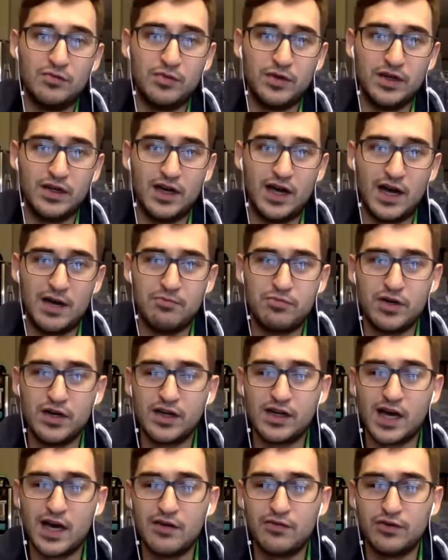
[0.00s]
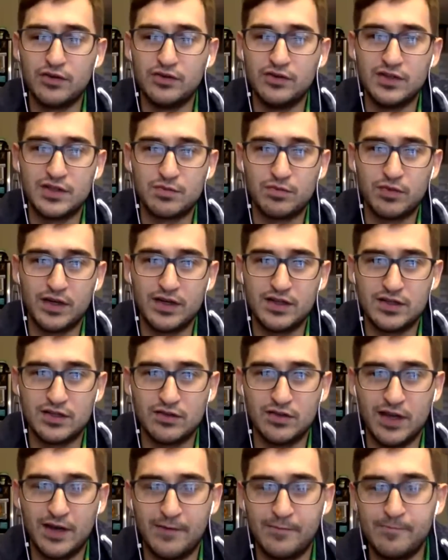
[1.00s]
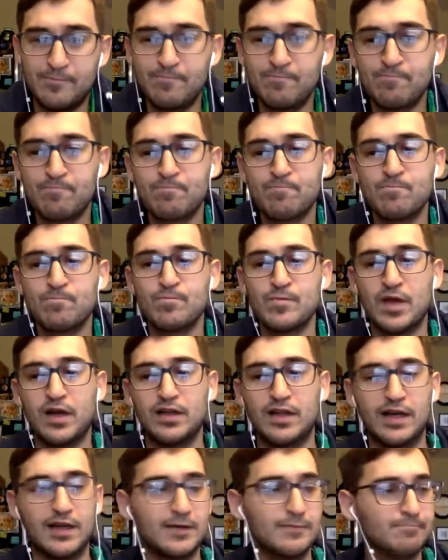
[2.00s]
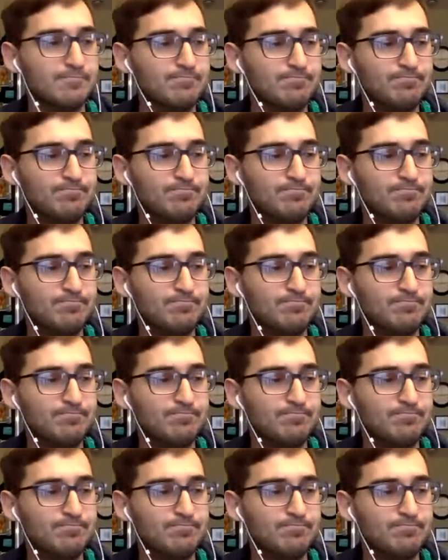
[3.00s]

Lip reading: but I'm pretty confident in this play. So yeah, I like it.